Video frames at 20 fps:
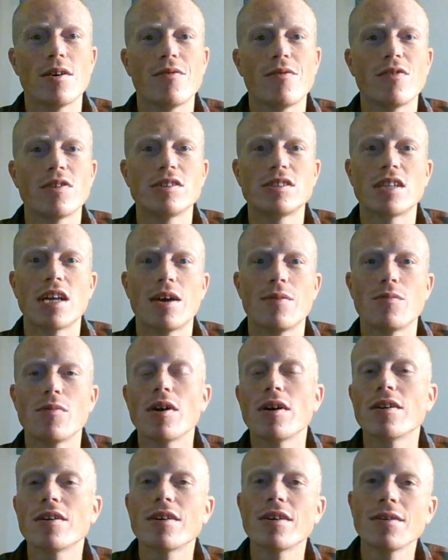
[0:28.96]
you're a first-time
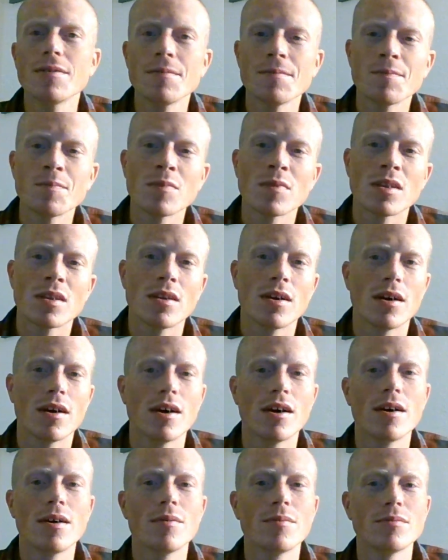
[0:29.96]
runner.
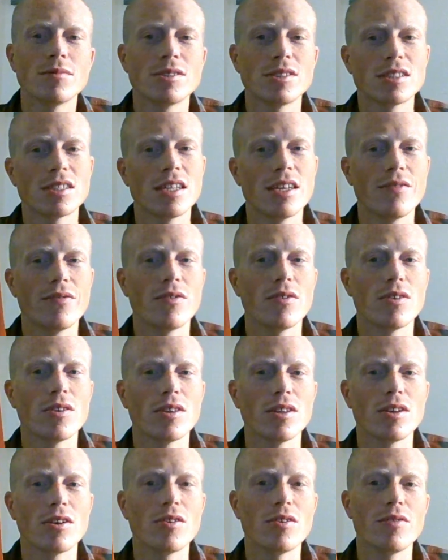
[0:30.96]
Just give a
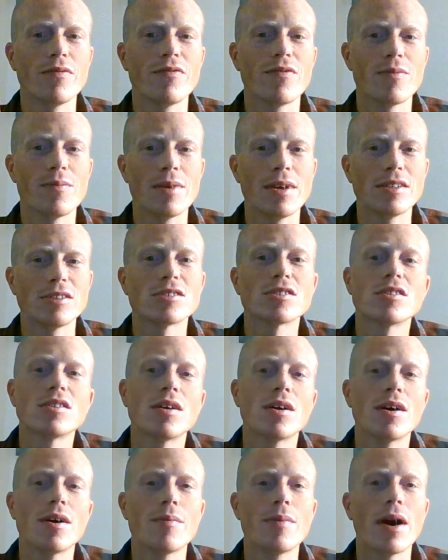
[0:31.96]
little information
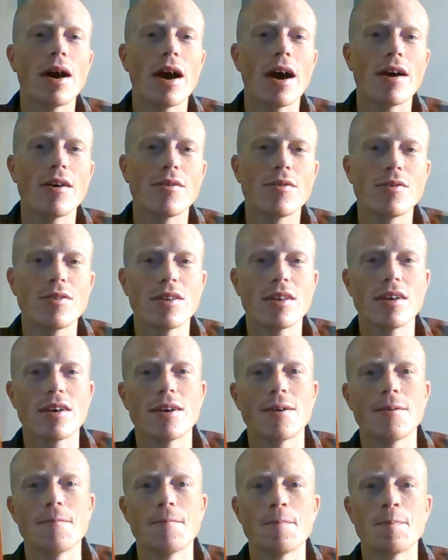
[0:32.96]
about how
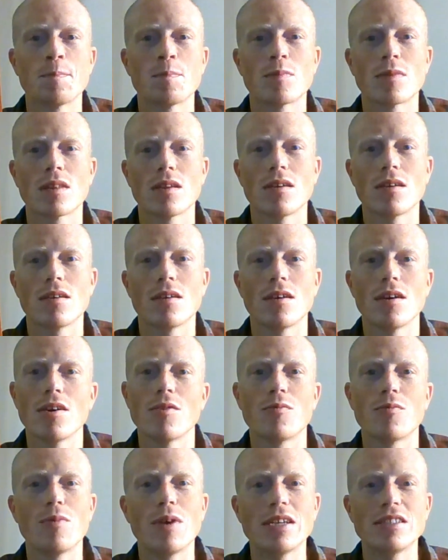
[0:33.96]
the
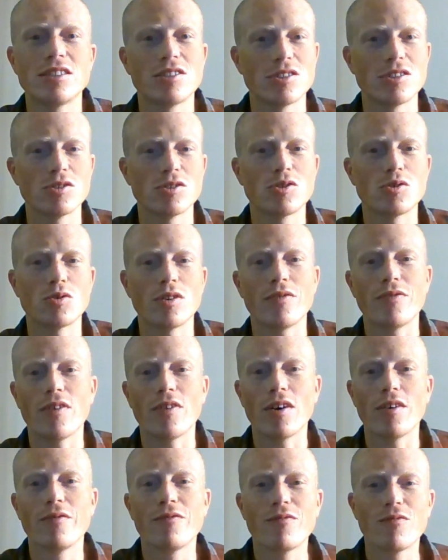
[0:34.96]
race sort of
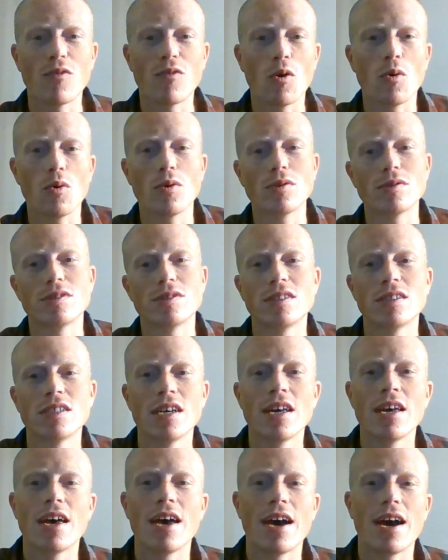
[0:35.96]
unfolds,
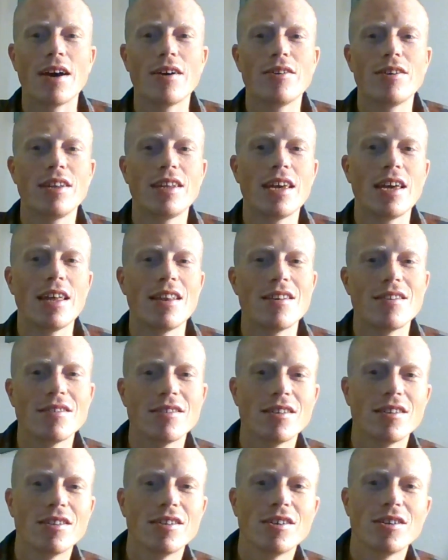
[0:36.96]
how to get
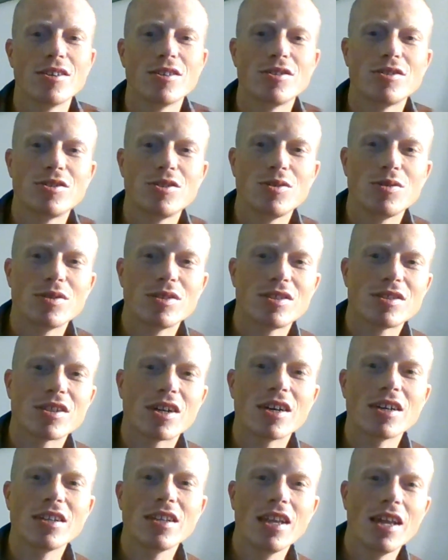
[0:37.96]
to the
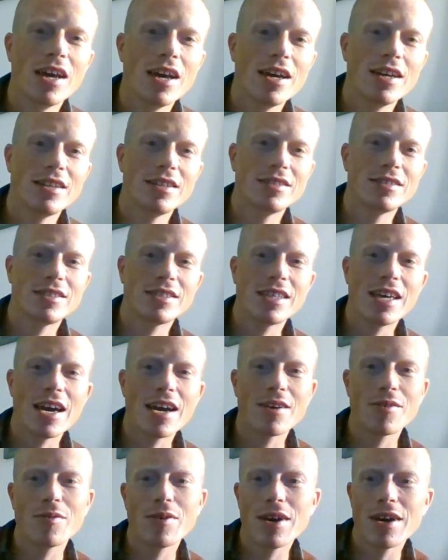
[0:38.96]
start line in
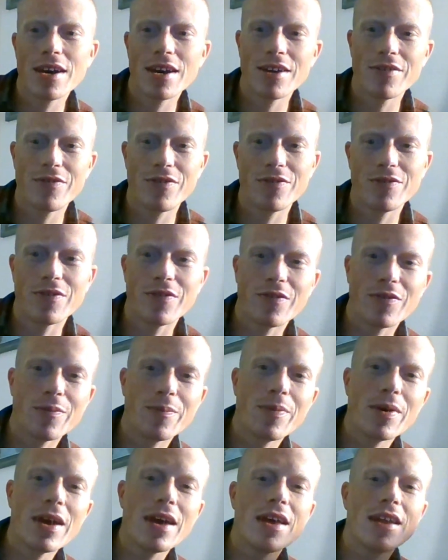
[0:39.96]
Skagway if you've never
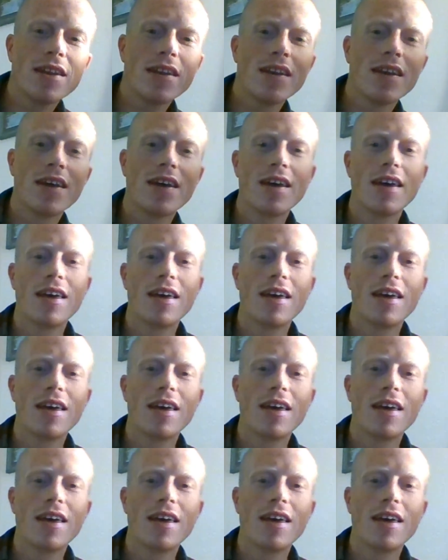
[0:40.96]
been,